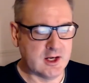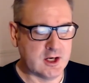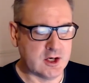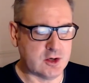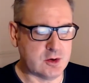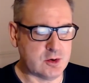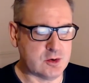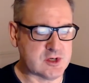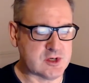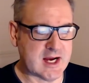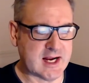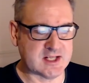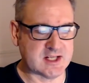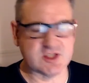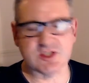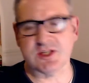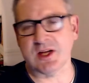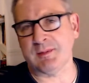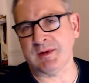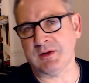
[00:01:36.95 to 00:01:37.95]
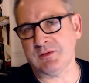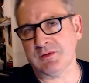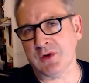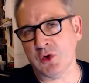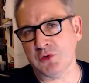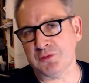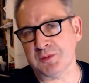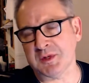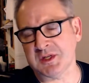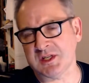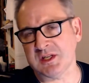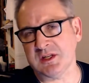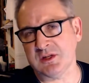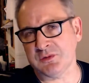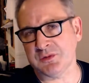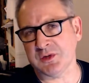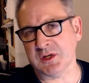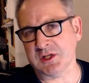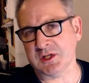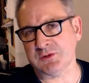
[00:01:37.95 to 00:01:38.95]
who'd had some involvement in the
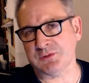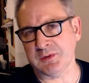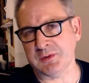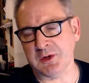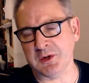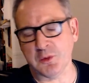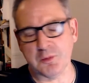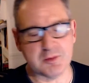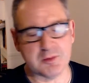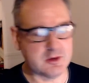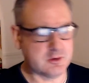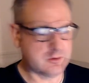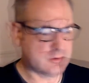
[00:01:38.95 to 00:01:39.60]
first film.